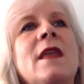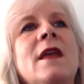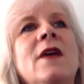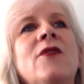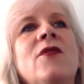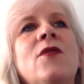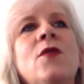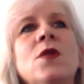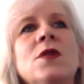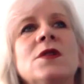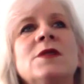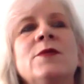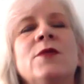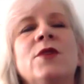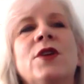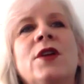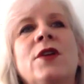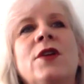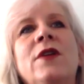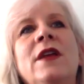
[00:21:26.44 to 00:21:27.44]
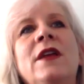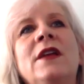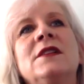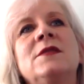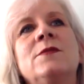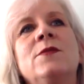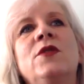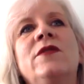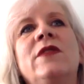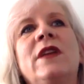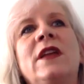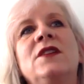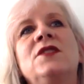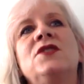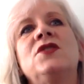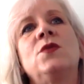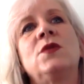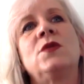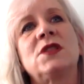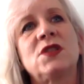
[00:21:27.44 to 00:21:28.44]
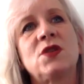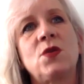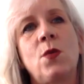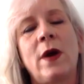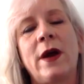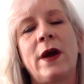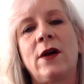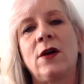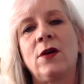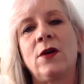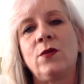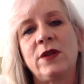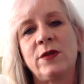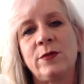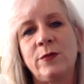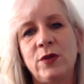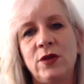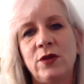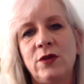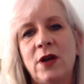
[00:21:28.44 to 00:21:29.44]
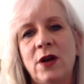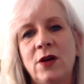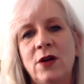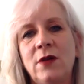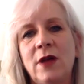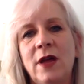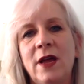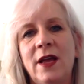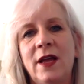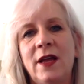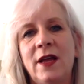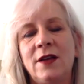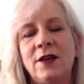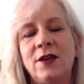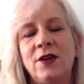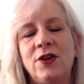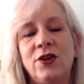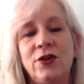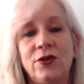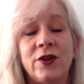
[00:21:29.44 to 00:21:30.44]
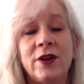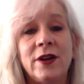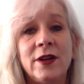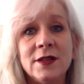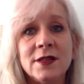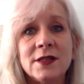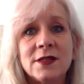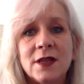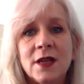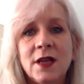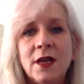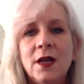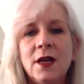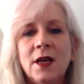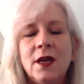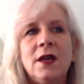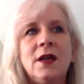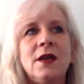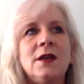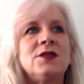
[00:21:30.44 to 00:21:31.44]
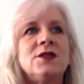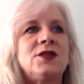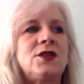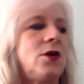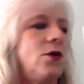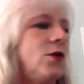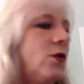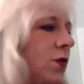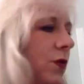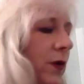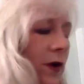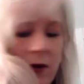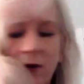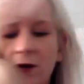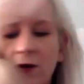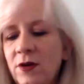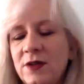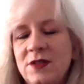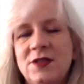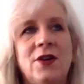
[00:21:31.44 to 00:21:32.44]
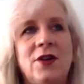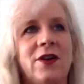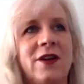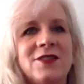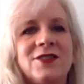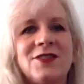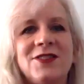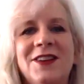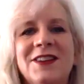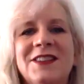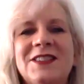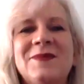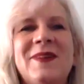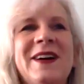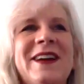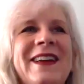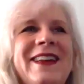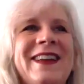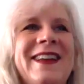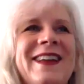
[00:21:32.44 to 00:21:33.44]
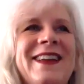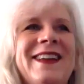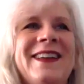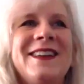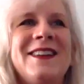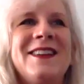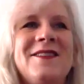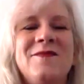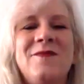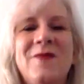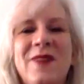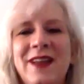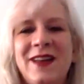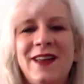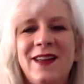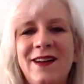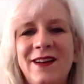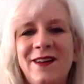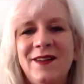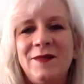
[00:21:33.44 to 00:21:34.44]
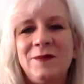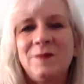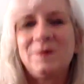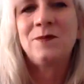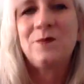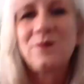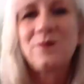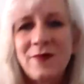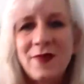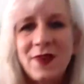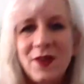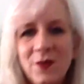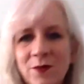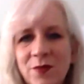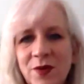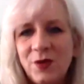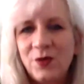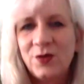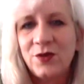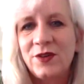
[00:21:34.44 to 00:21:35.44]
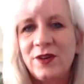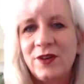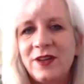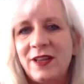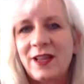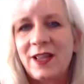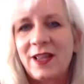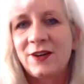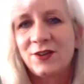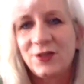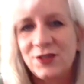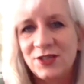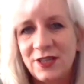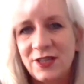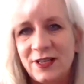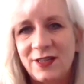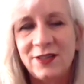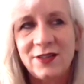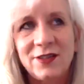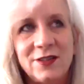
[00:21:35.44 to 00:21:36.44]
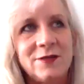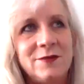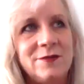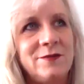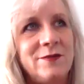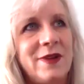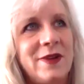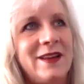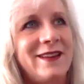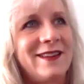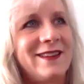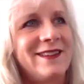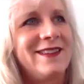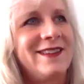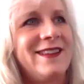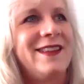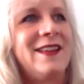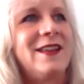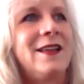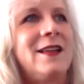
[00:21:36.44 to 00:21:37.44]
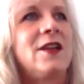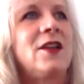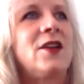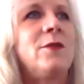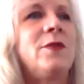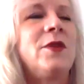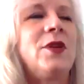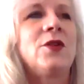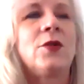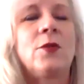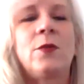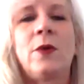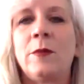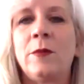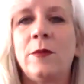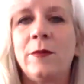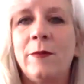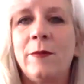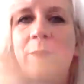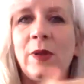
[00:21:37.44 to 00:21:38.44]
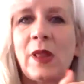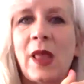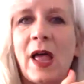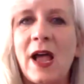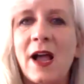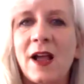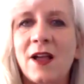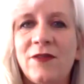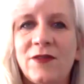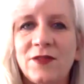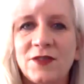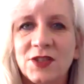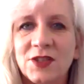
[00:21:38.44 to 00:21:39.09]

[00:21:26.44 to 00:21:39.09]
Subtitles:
Of course, Mercury is moving into a square with Pluto and Uranus. So we're going, sorry, I just lost my computer energy here. My computer went black for